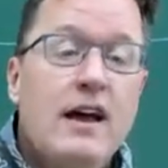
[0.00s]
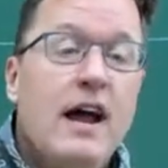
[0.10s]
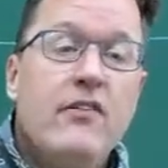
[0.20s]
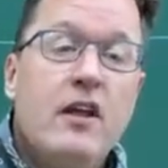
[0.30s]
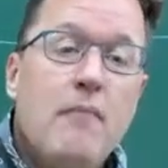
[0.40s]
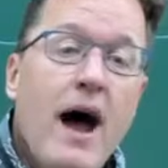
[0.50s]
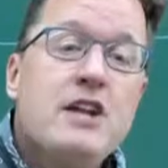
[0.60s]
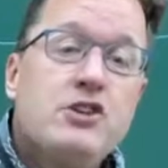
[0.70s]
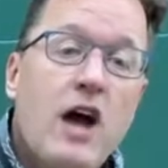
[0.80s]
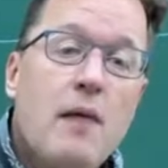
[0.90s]
And then my
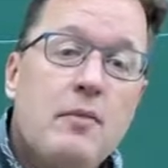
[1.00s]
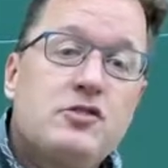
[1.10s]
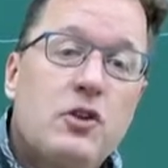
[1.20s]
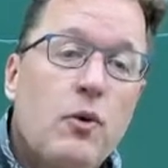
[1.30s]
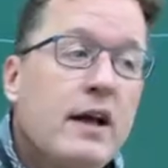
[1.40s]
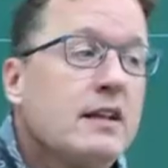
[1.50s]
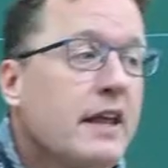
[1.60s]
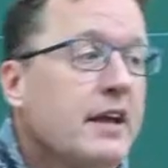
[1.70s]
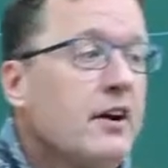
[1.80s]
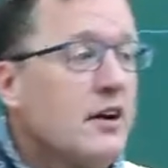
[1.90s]
job as the
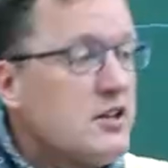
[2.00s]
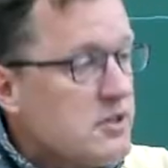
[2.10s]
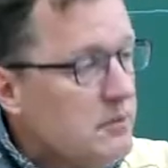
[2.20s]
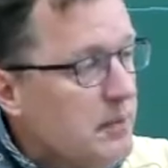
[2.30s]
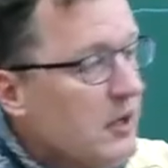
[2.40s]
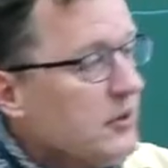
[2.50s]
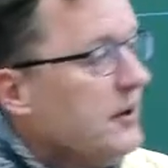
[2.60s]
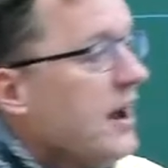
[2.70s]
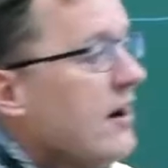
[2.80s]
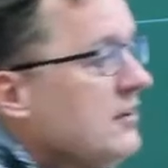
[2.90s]
ringleader is to build a
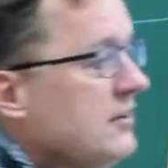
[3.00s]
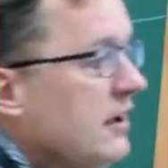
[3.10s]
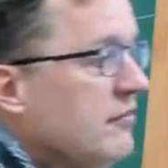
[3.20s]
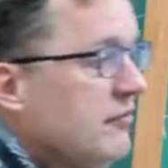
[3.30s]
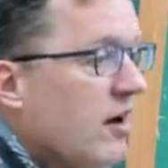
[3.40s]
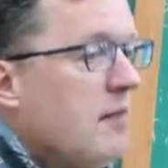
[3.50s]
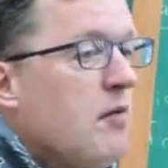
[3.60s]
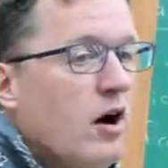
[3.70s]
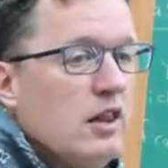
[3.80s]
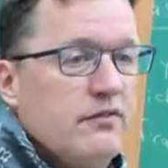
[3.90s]
narrative from
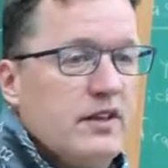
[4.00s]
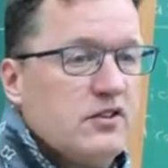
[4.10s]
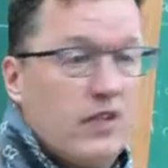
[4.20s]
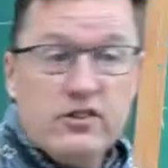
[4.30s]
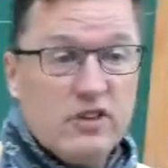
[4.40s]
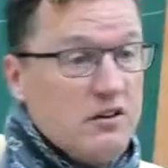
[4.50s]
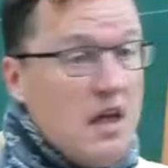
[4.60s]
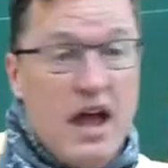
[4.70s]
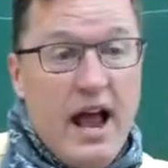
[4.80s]
all of these things and,